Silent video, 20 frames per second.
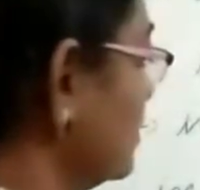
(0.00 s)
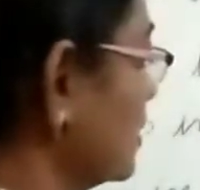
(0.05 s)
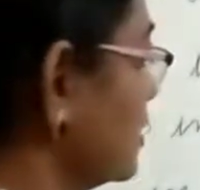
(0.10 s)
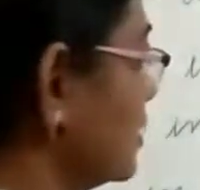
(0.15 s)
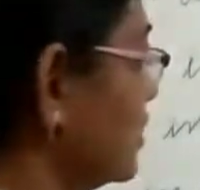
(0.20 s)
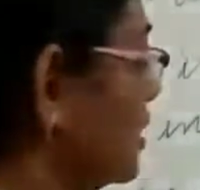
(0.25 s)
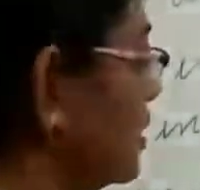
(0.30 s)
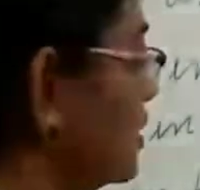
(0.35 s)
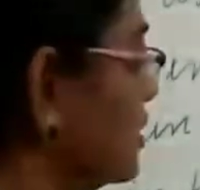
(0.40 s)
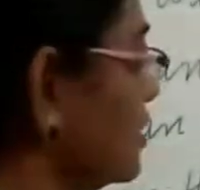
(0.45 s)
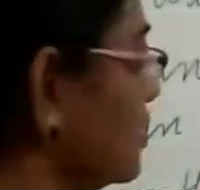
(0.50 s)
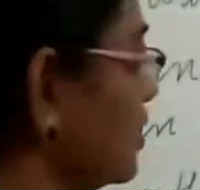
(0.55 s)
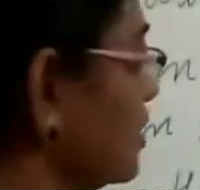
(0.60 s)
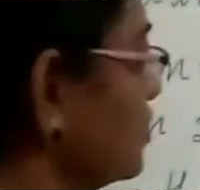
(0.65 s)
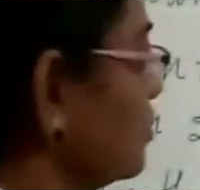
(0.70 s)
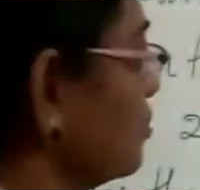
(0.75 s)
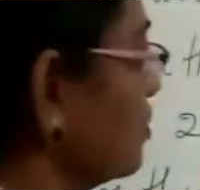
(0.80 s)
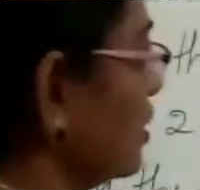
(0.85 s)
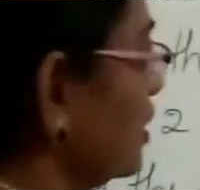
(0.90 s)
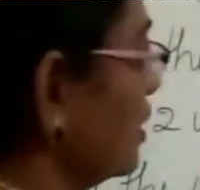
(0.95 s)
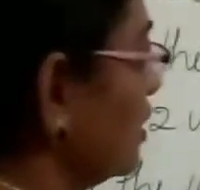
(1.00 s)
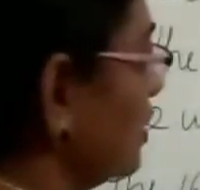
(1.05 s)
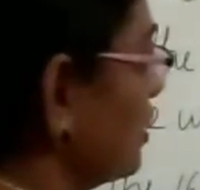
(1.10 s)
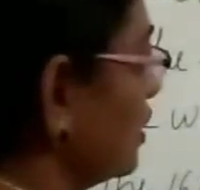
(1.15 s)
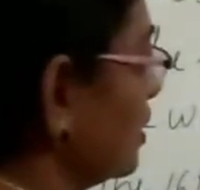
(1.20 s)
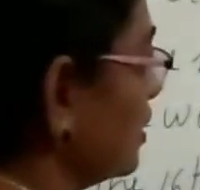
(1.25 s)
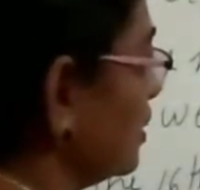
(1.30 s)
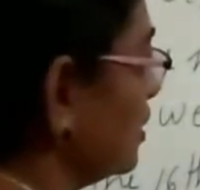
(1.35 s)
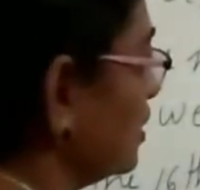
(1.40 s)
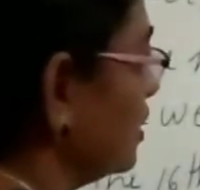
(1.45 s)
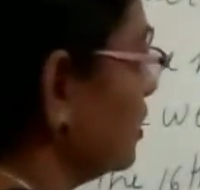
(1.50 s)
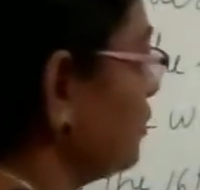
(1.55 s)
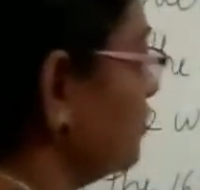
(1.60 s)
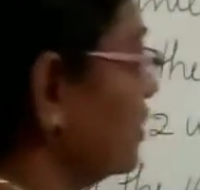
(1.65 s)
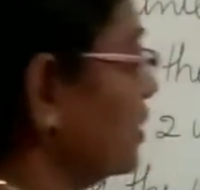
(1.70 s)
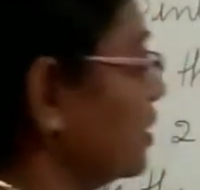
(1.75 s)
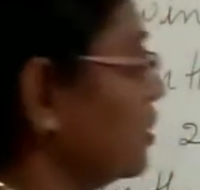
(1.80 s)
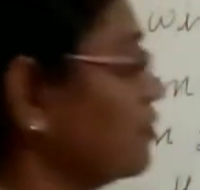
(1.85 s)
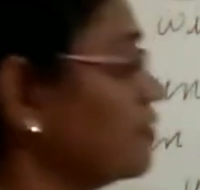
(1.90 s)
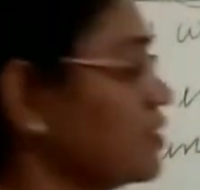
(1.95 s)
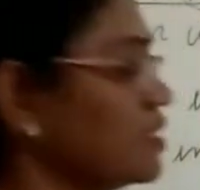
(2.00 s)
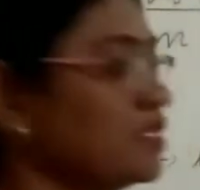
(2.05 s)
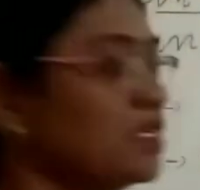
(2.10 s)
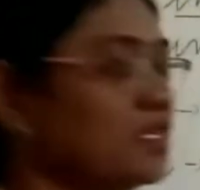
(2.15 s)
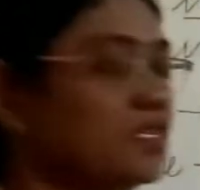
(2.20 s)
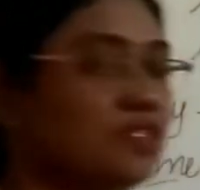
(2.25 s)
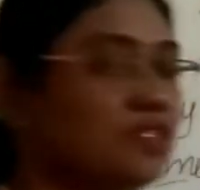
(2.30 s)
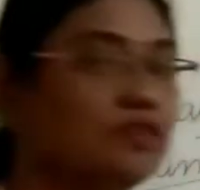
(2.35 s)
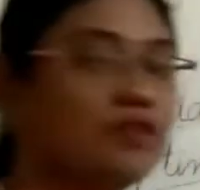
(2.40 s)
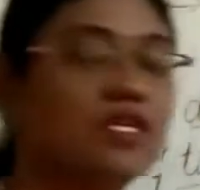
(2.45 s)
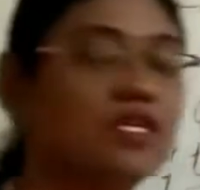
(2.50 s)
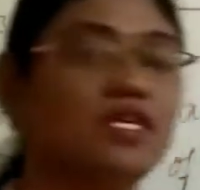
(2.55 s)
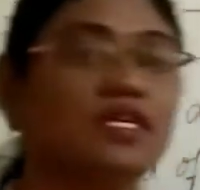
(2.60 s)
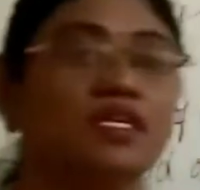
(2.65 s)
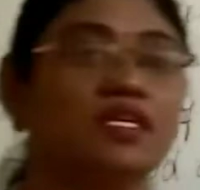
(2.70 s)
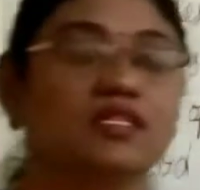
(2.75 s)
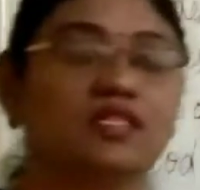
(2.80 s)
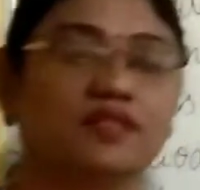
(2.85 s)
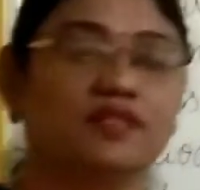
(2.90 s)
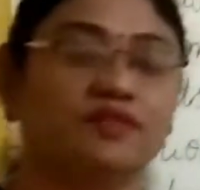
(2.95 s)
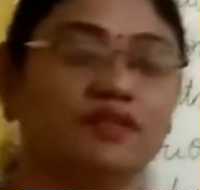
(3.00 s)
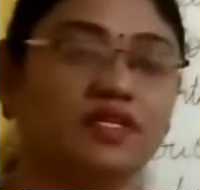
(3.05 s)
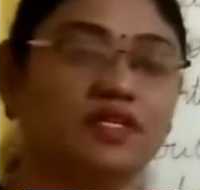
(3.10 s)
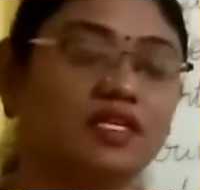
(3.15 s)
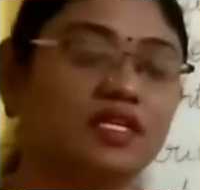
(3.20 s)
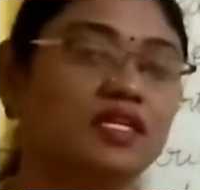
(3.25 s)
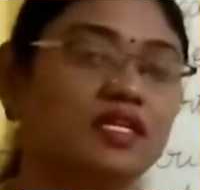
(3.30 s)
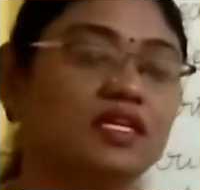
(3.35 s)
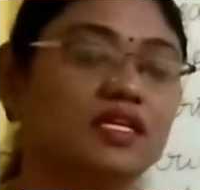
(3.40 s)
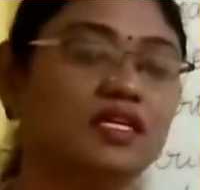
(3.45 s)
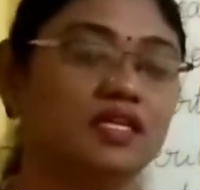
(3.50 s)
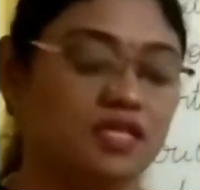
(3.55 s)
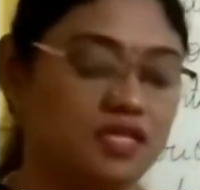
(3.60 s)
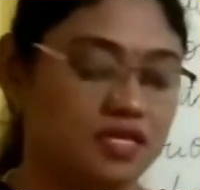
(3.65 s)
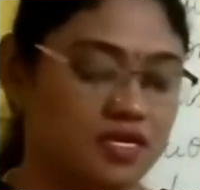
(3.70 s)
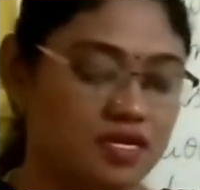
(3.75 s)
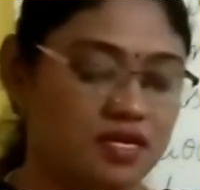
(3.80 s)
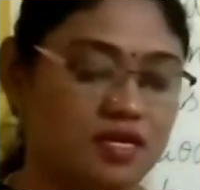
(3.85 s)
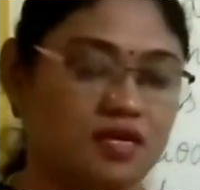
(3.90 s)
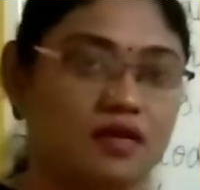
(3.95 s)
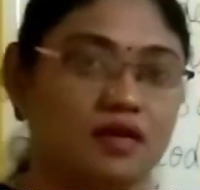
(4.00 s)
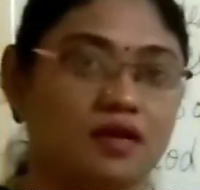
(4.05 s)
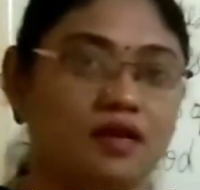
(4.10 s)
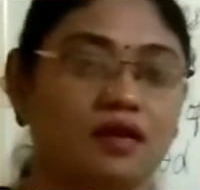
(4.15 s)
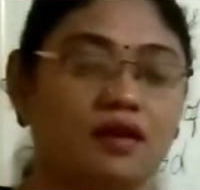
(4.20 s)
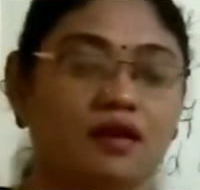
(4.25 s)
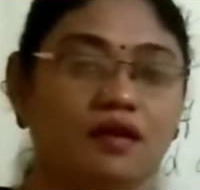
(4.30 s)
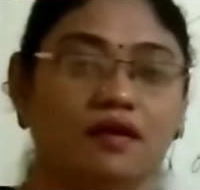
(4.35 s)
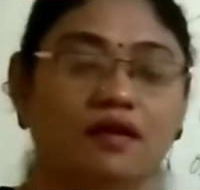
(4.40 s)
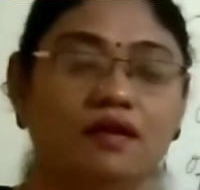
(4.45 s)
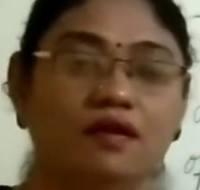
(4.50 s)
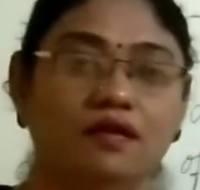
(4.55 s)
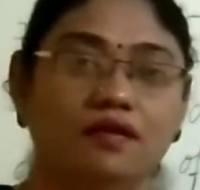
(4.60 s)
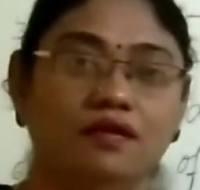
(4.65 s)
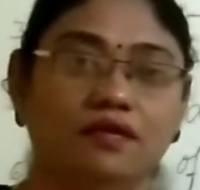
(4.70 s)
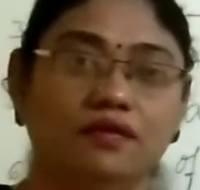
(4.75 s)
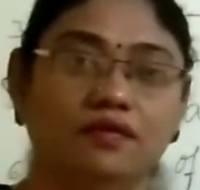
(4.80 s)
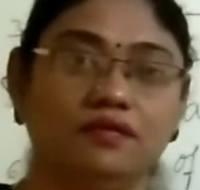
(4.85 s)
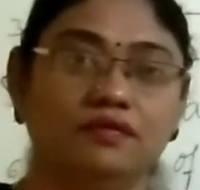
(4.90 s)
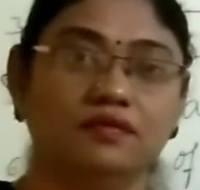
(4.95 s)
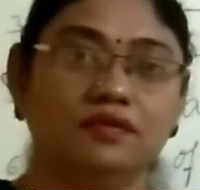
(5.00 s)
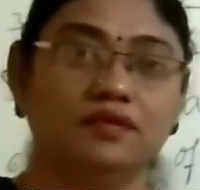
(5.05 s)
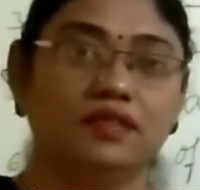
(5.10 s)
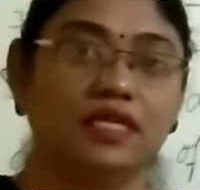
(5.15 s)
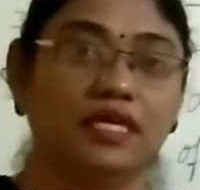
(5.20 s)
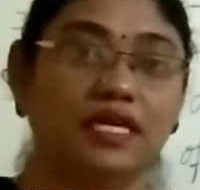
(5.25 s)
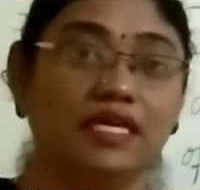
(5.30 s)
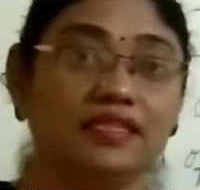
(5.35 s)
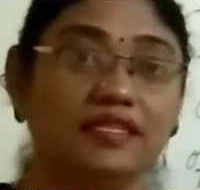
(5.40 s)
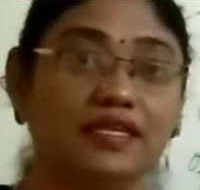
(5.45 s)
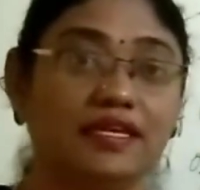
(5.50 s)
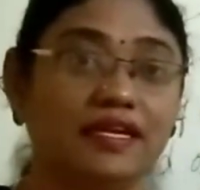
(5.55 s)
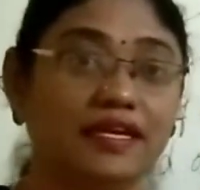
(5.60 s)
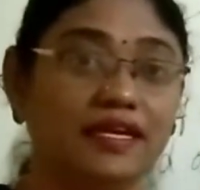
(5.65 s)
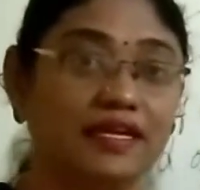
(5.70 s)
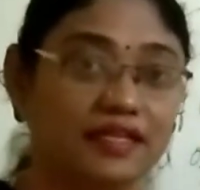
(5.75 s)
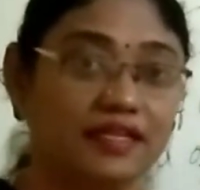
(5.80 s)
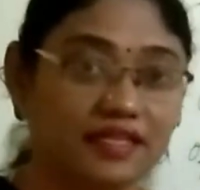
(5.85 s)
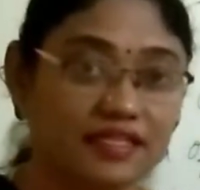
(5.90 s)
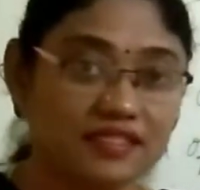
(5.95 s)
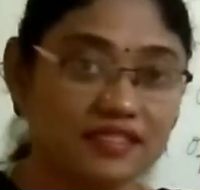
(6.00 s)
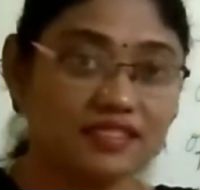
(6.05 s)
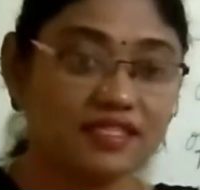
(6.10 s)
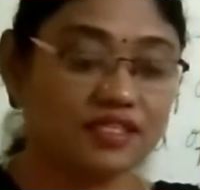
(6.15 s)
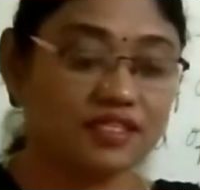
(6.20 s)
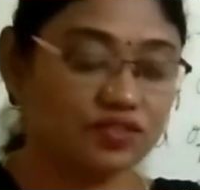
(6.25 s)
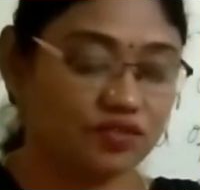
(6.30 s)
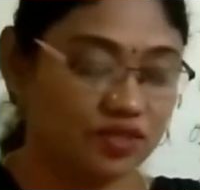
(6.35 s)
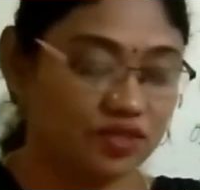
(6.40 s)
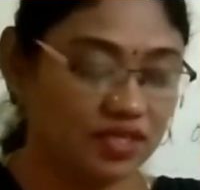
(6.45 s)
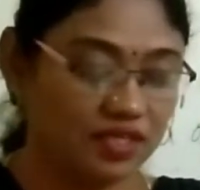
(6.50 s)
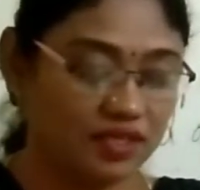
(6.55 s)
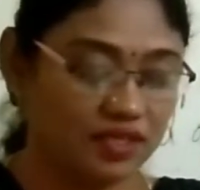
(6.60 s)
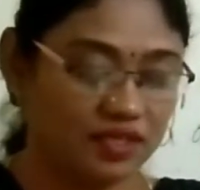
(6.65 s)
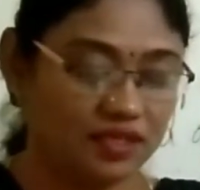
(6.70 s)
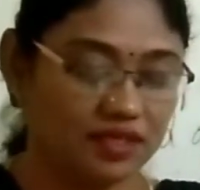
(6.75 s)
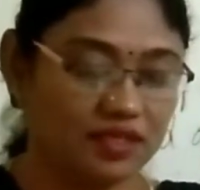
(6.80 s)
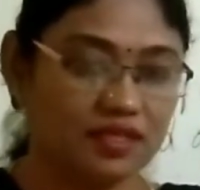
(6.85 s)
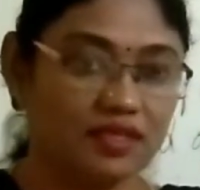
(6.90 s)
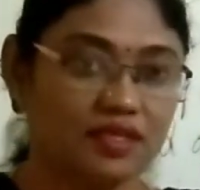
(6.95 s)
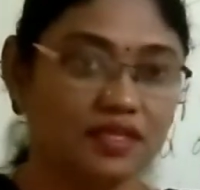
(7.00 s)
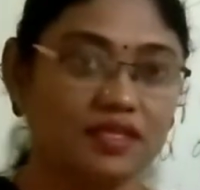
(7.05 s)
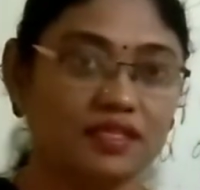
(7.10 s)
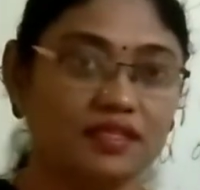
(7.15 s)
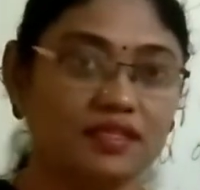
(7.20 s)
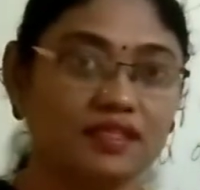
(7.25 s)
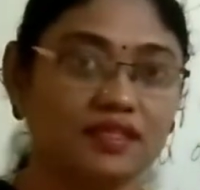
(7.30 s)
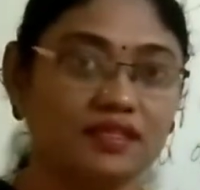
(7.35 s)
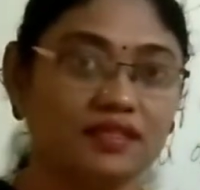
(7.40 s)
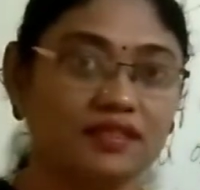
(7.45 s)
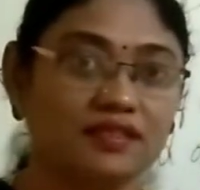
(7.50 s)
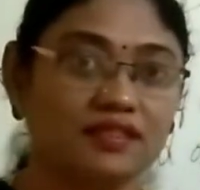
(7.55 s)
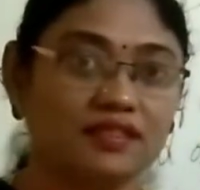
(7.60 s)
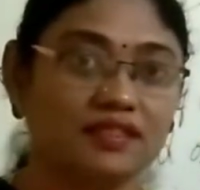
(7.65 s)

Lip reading: 16th century, in the 21st century, in the uh, in the 19th century, in the,